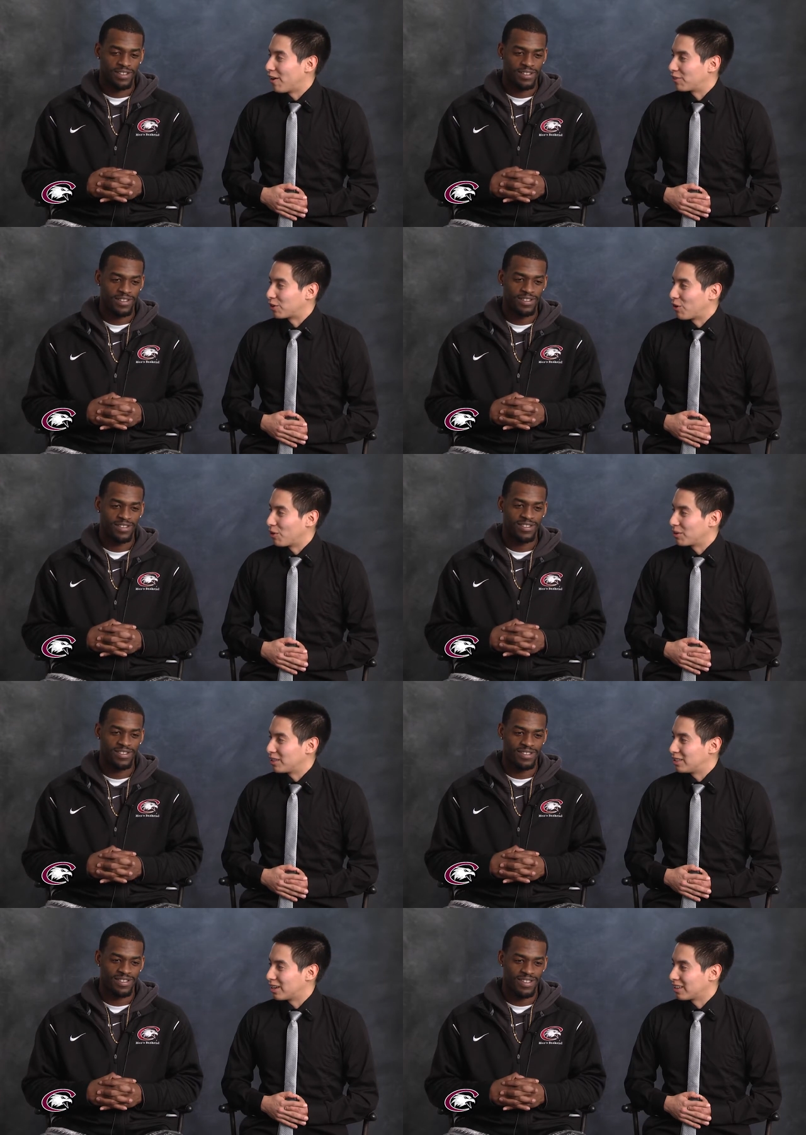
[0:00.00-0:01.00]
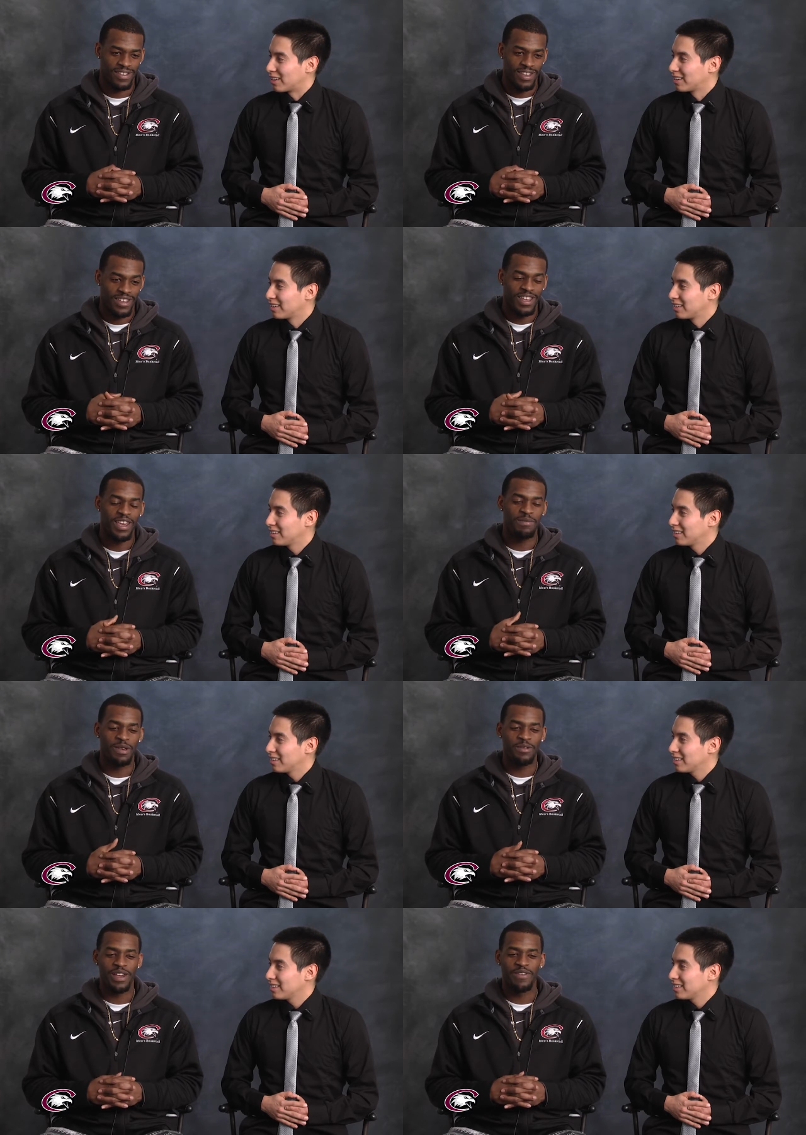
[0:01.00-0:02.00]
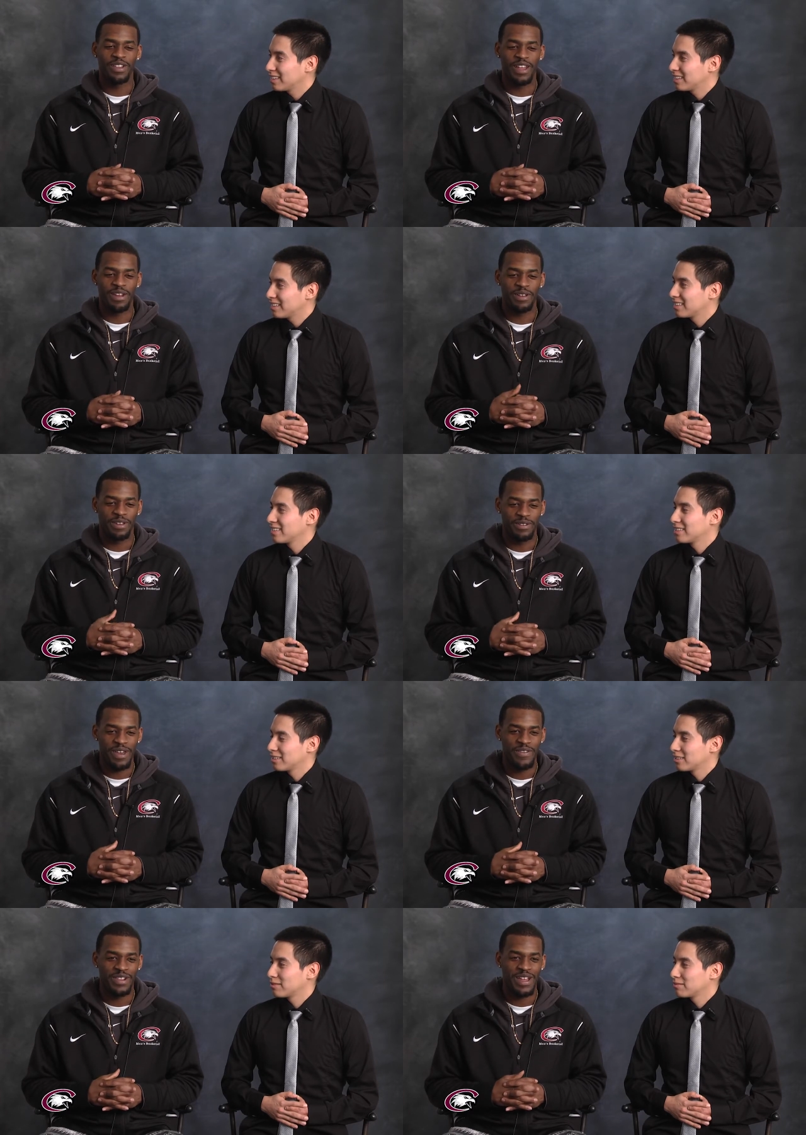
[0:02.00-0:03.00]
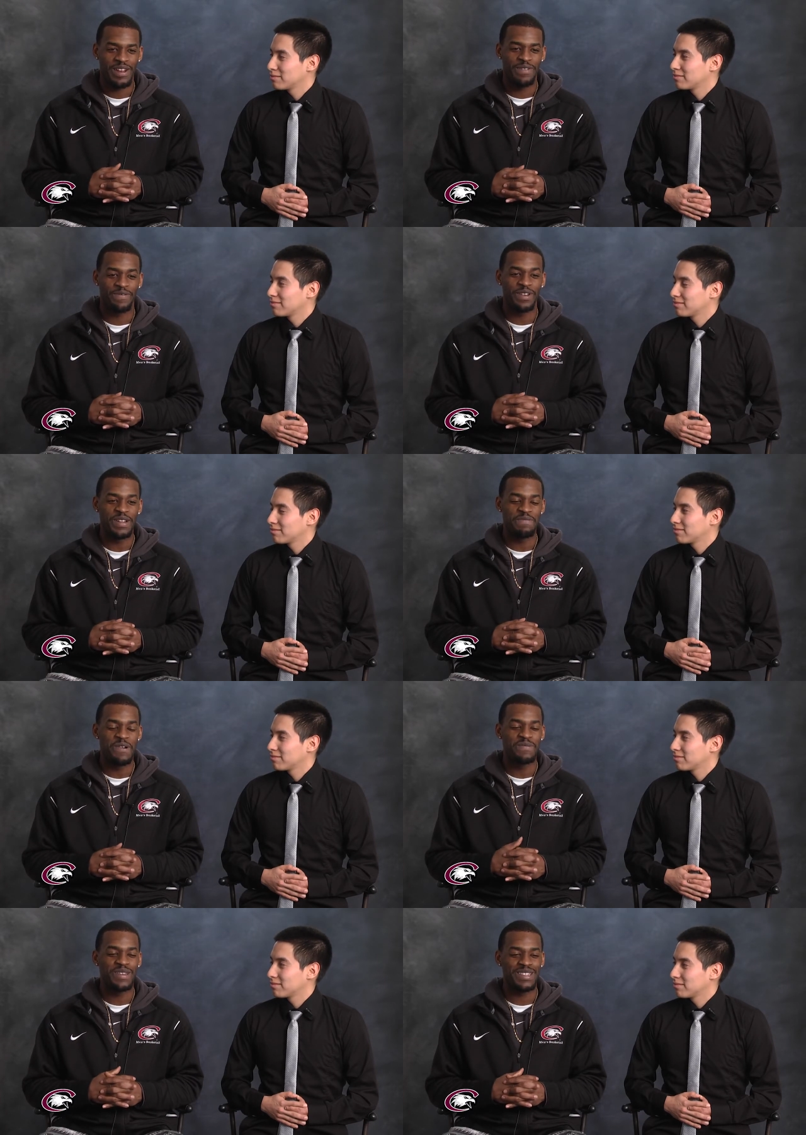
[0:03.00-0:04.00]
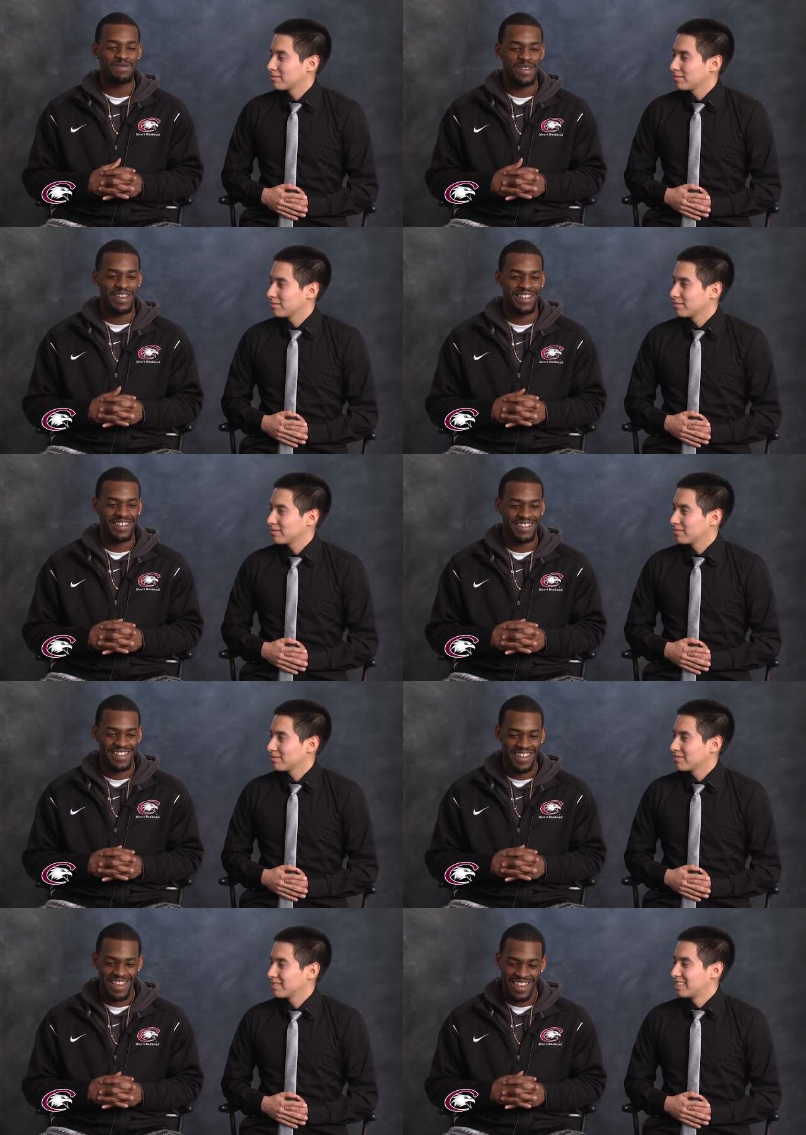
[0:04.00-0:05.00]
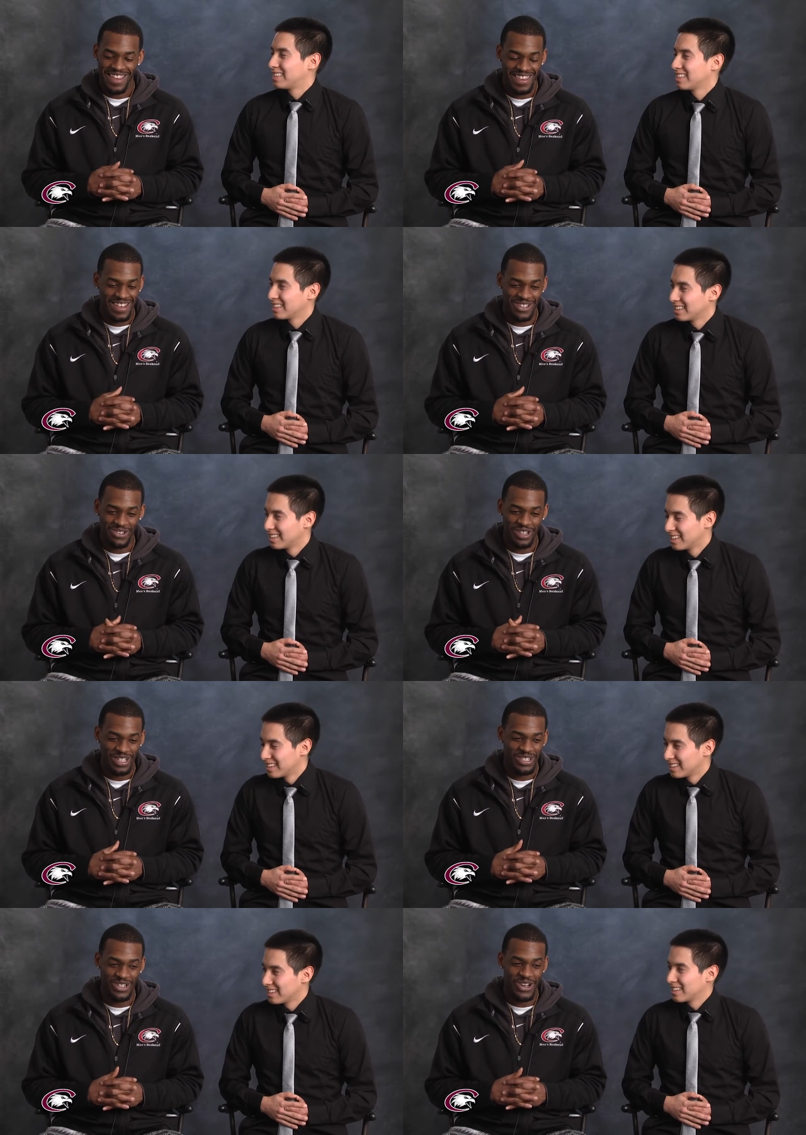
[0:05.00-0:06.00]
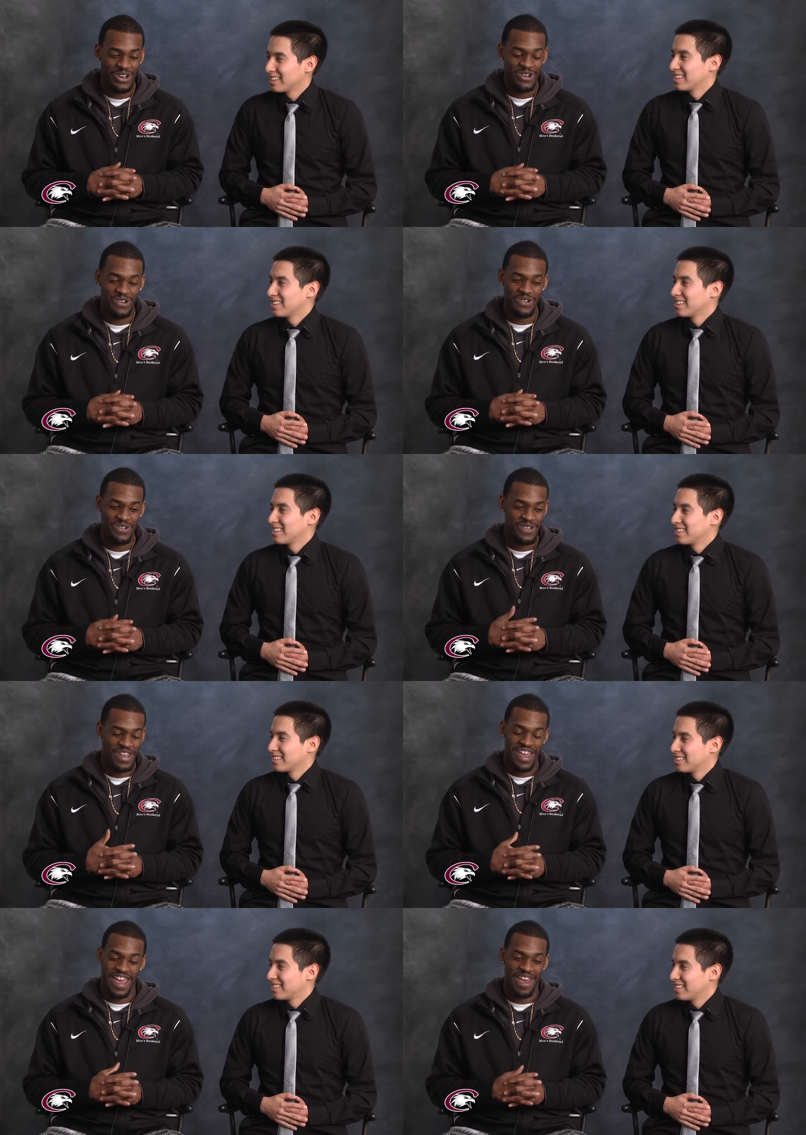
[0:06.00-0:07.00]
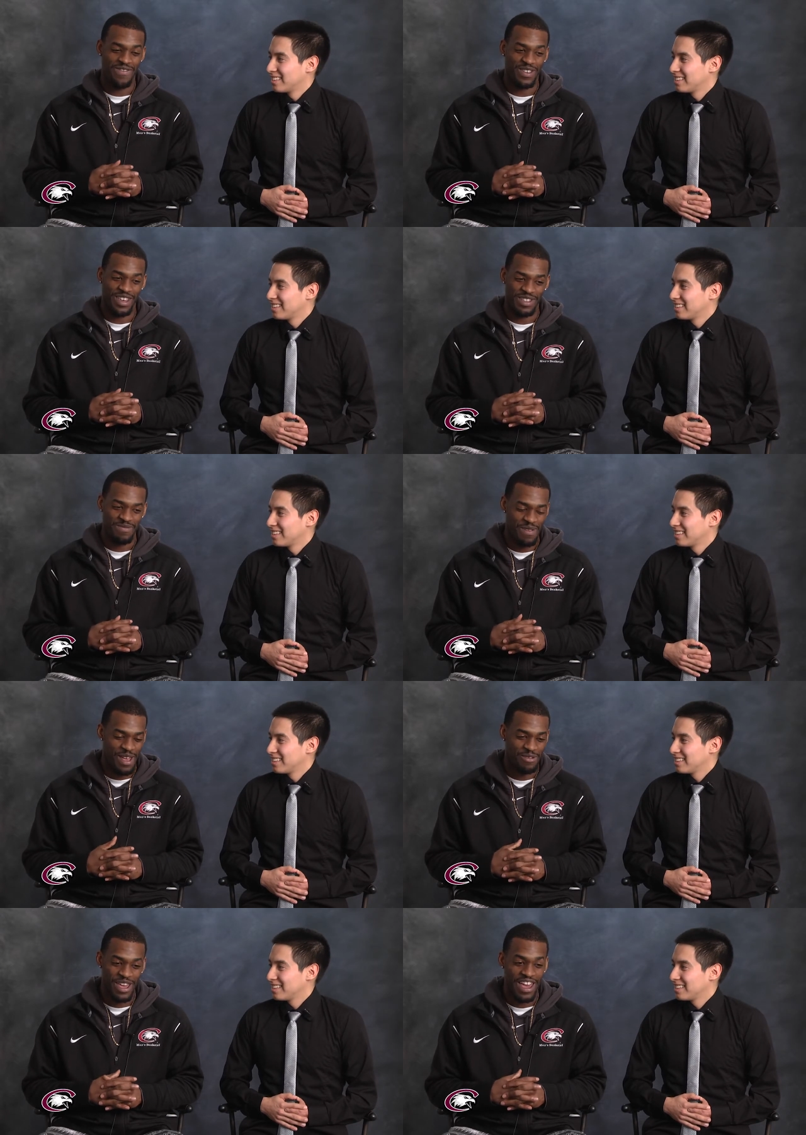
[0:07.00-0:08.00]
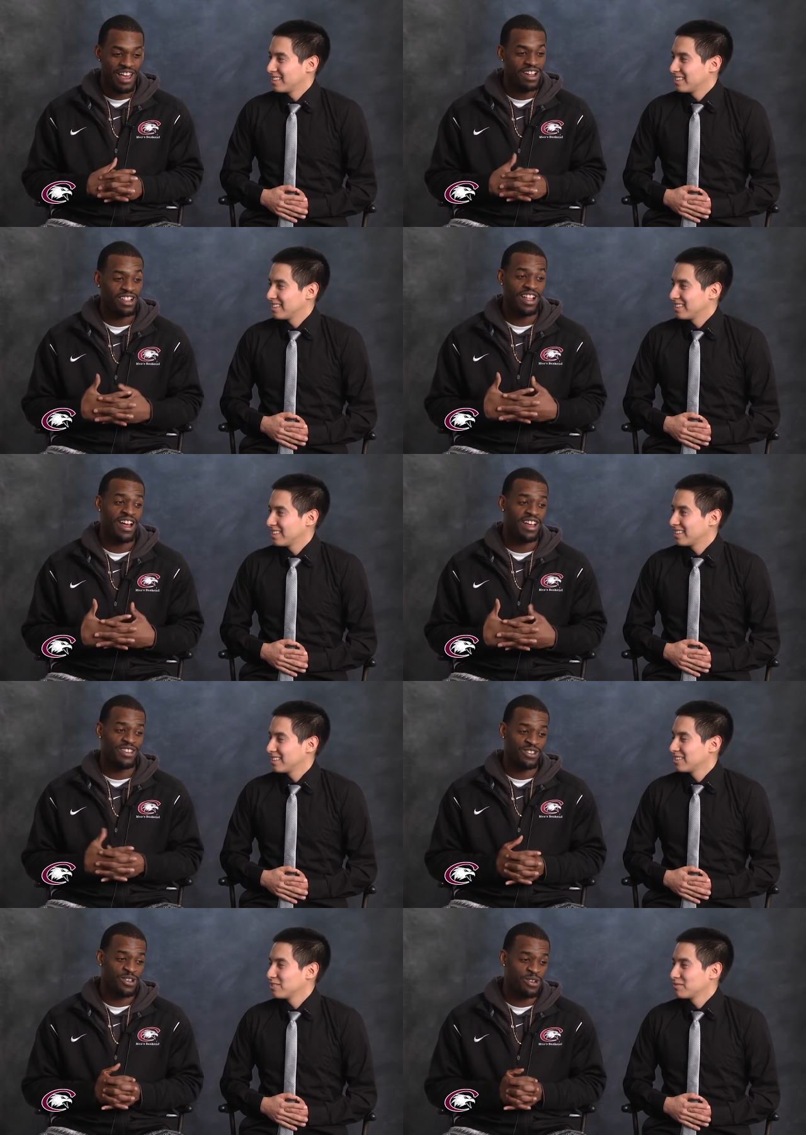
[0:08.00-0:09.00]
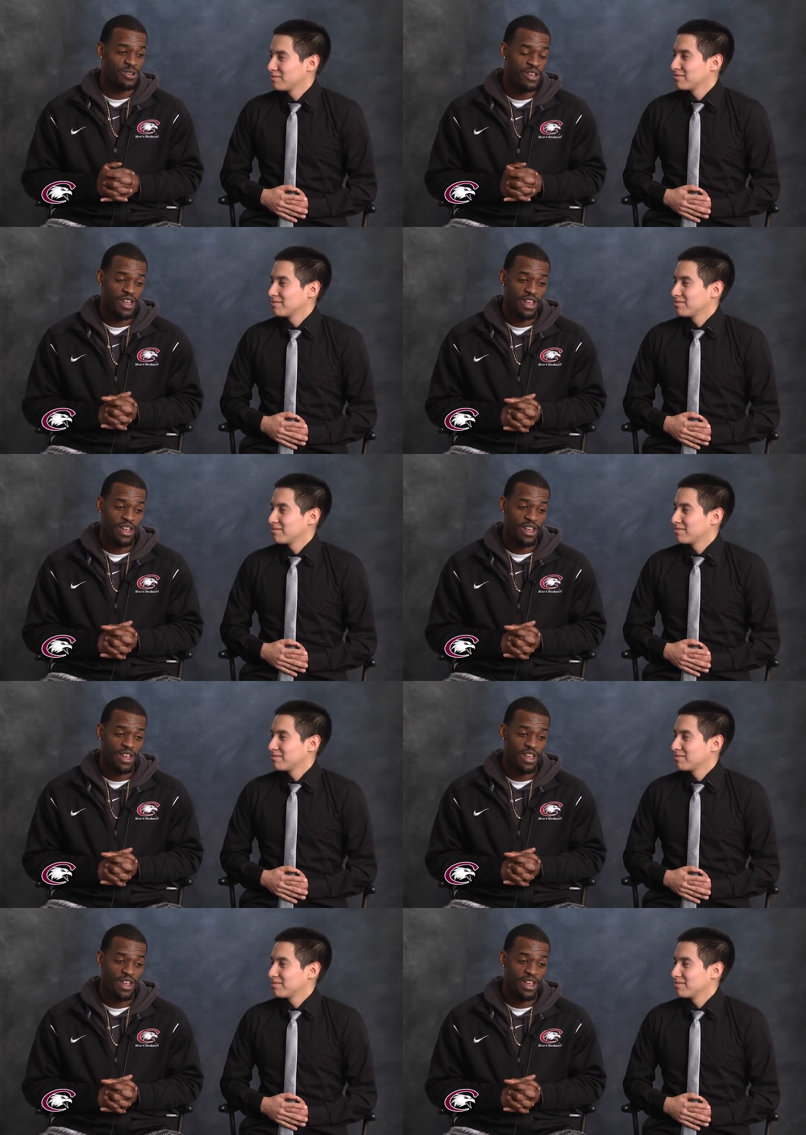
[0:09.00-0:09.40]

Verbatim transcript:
Speaker 1: off the court with each other?
Speaker 2: Yeah, man, we have a lot of we have a lot of funny moments, man. Kendrick, Joe, Evan, man, we hang out a lot, you know.